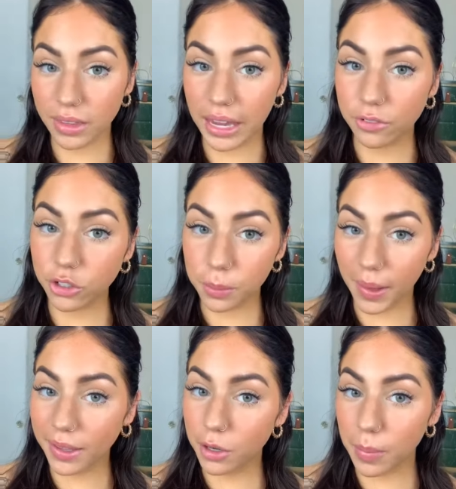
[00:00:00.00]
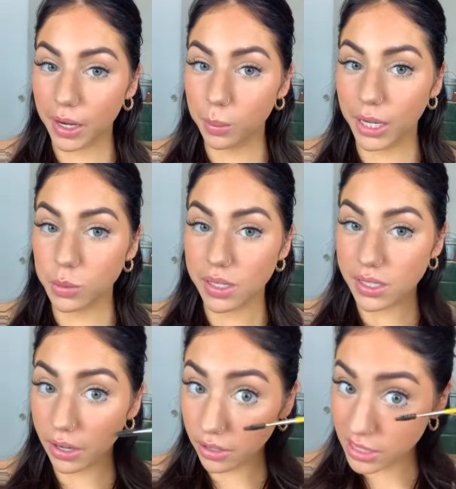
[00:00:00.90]
After applying your bottom lash
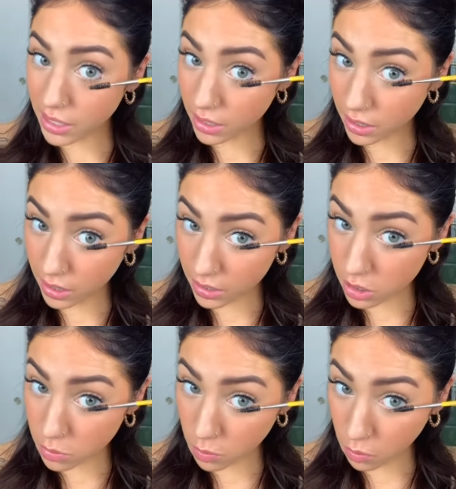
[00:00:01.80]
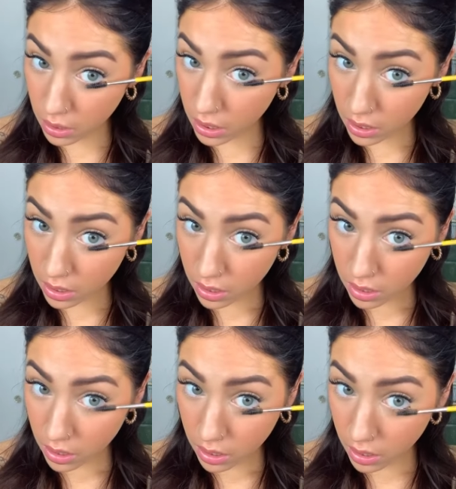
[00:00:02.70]
mascara, take a clean spoolie
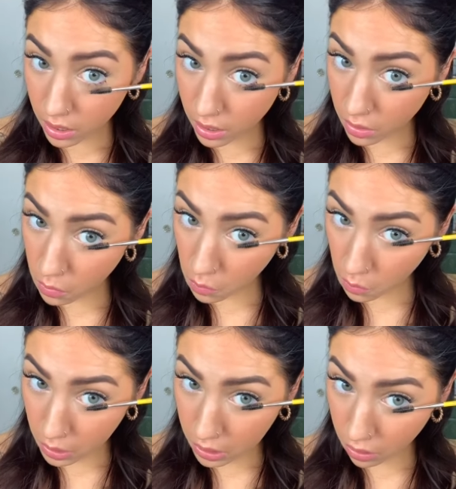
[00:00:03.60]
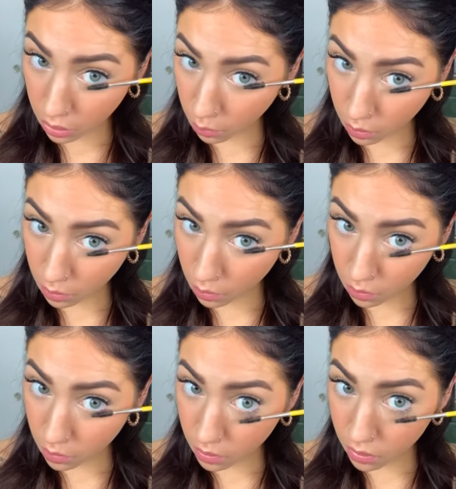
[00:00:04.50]
and run it through
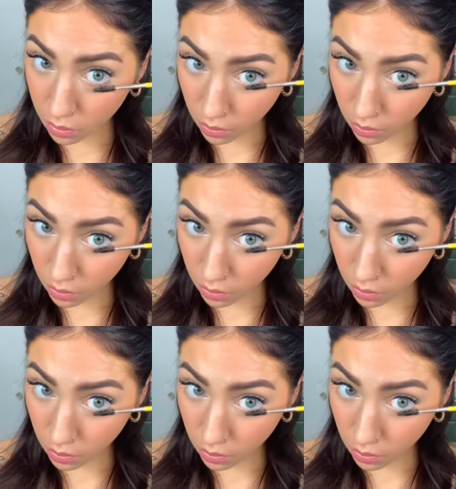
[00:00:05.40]
your